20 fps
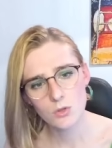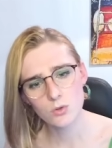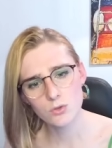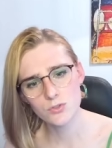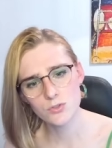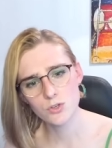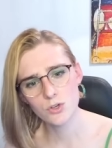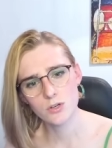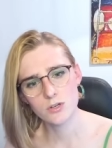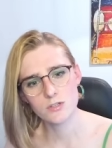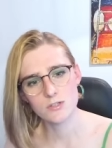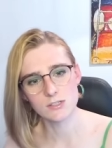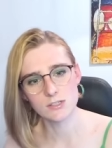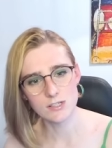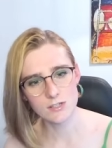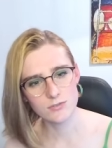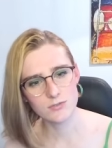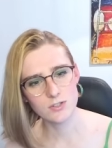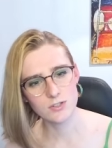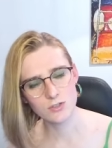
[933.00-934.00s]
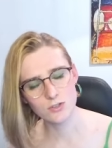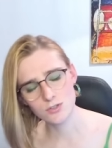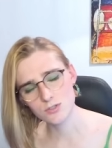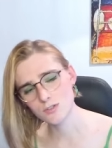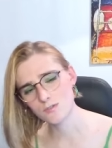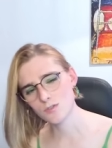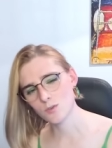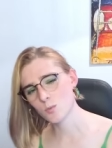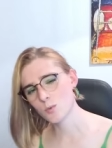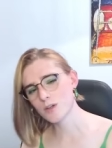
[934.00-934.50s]
Your skirt is lifted because
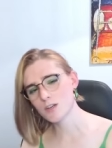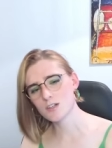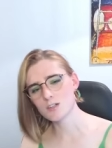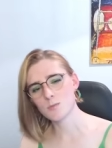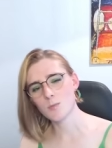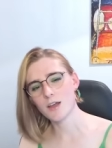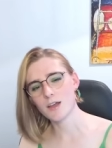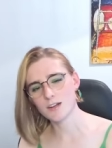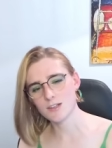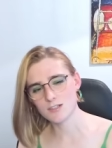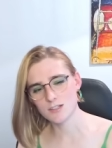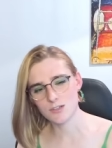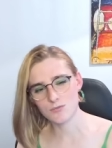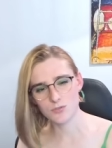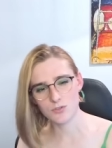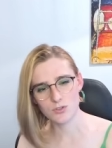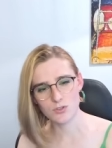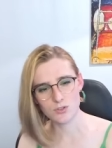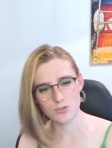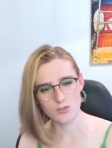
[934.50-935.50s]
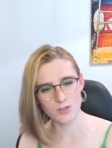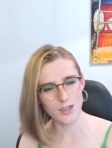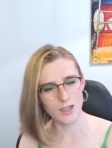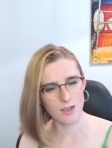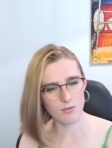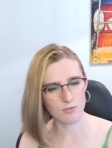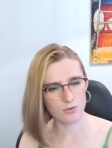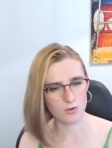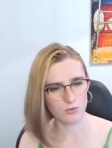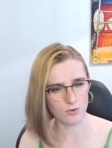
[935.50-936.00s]
of the wind, mine is lifted because I
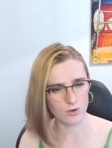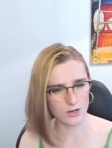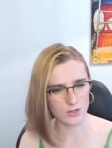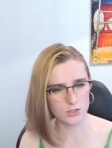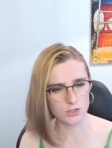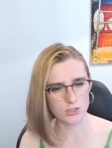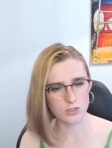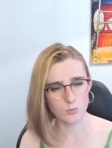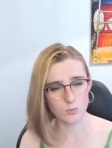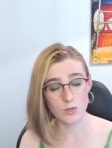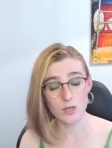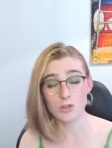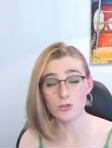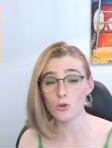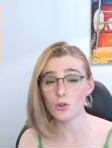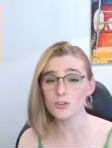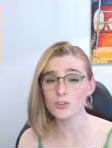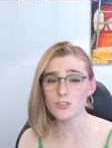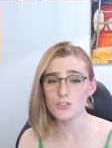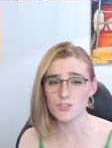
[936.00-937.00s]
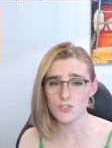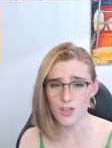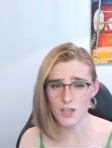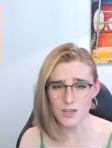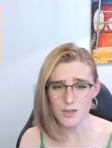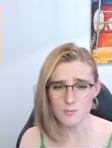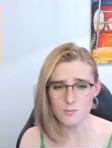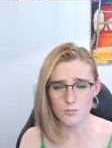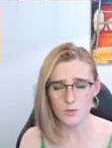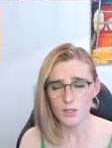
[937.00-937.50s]
have an erection. We are not the
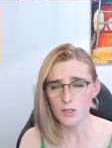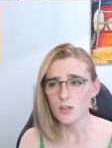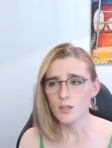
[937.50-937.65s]
same.